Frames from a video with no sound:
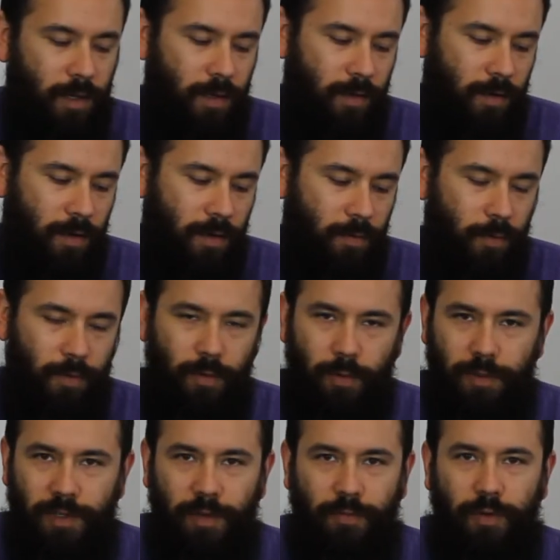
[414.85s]
with, of
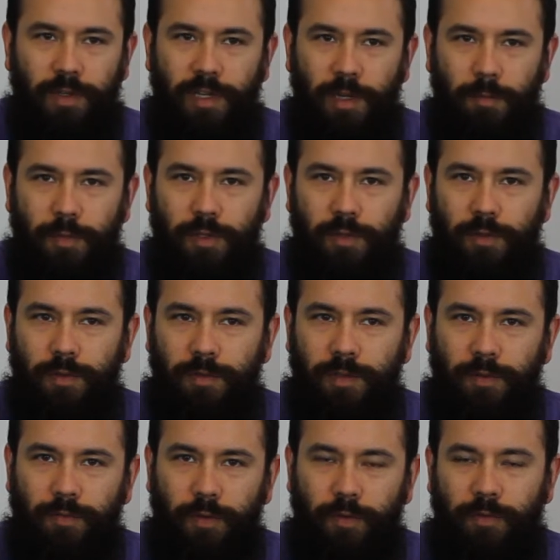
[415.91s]
course, different temperature,
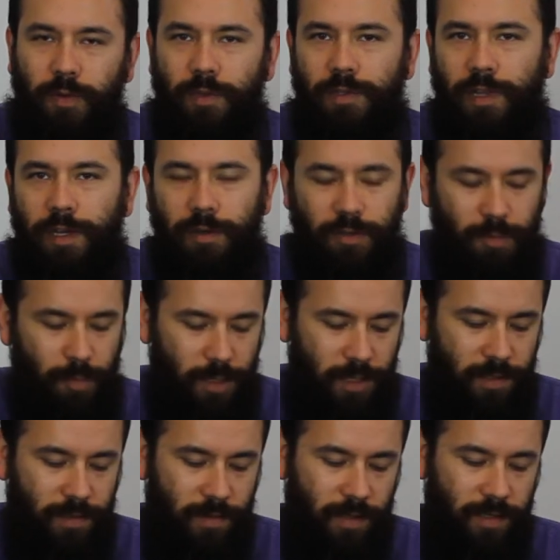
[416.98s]
different first layer
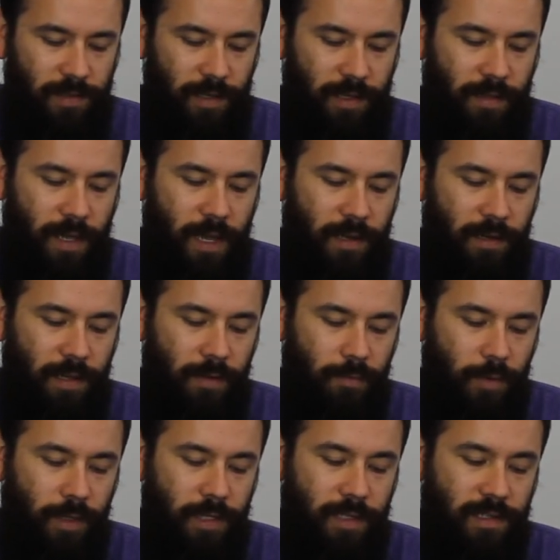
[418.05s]
speeds and things like that. And
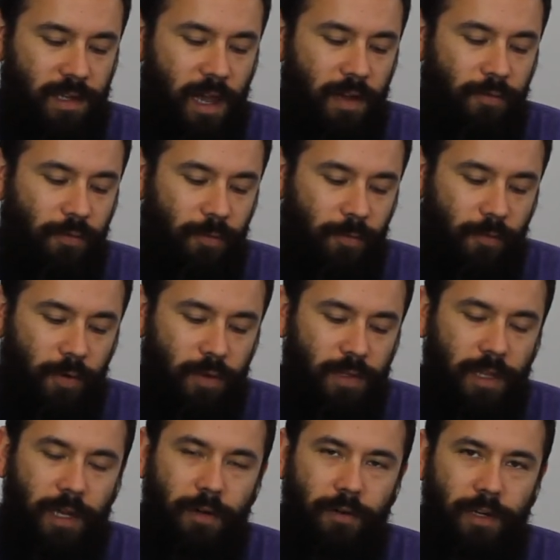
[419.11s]
really, aside from first
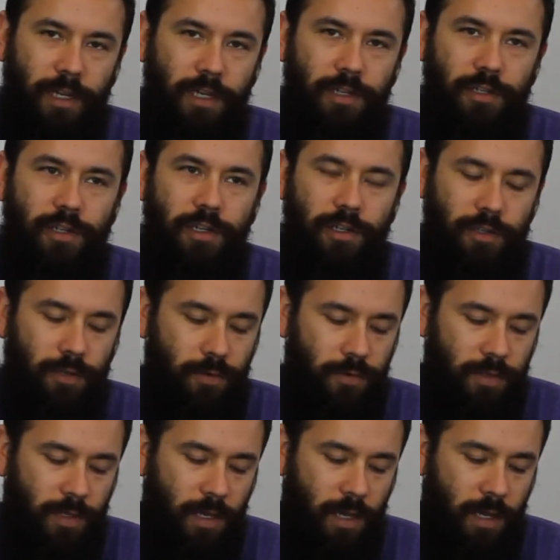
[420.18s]
layer adhesion issues,